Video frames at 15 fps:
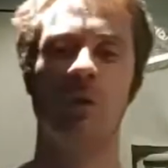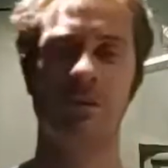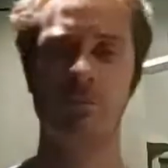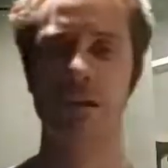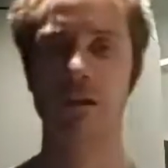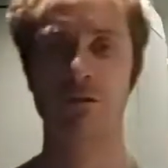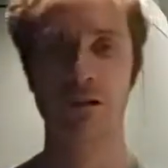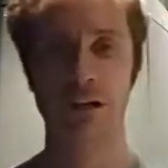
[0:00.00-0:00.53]
We've
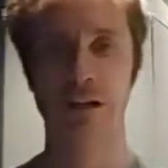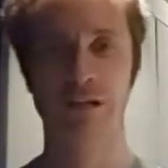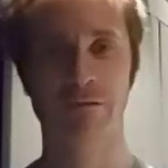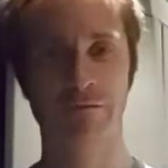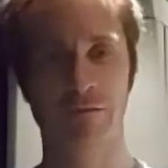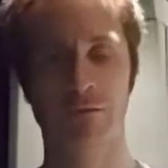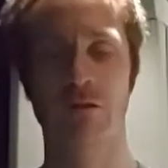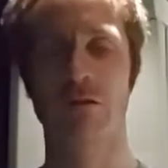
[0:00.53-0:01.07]
been around
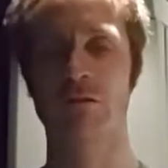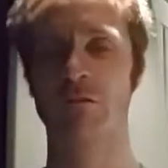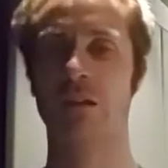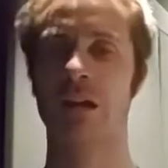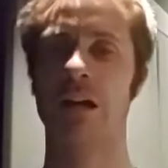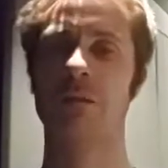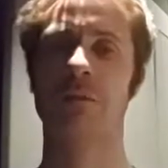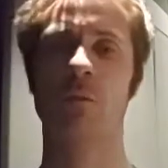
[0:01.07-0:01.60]
for a long
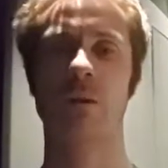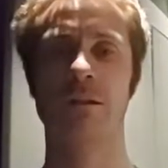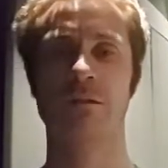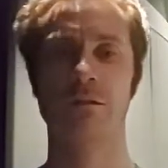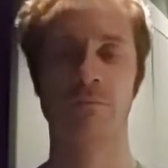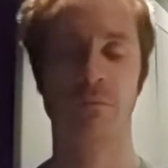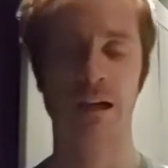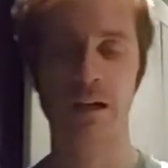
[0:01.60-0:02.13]
time. The
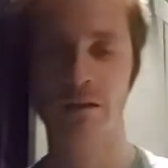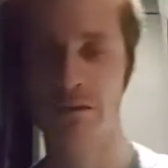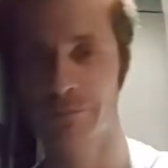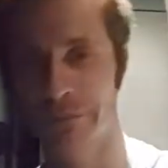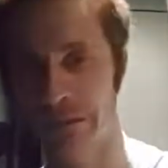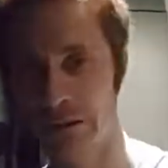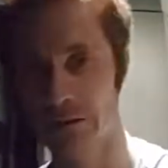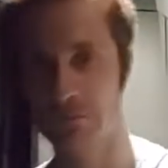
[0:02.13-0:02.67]
Western
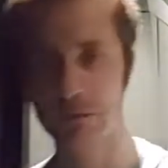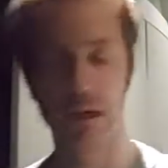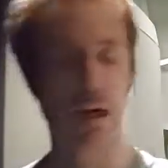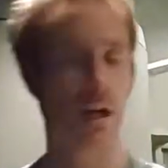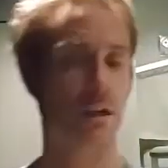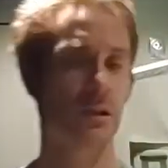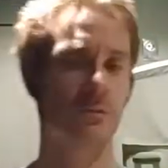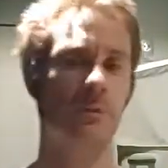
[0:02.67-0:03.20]
Biospirit,
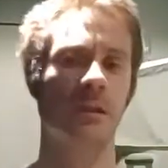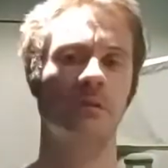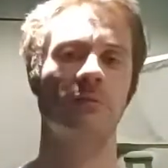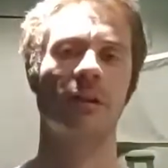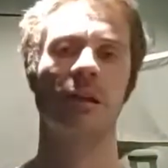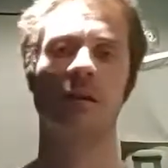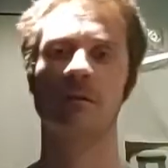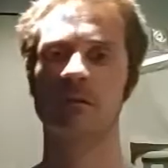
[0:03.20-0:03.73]
God has been
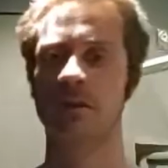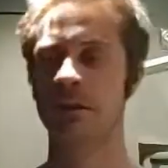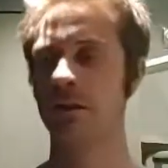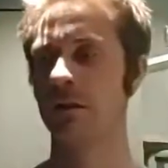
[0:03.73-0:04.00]
around.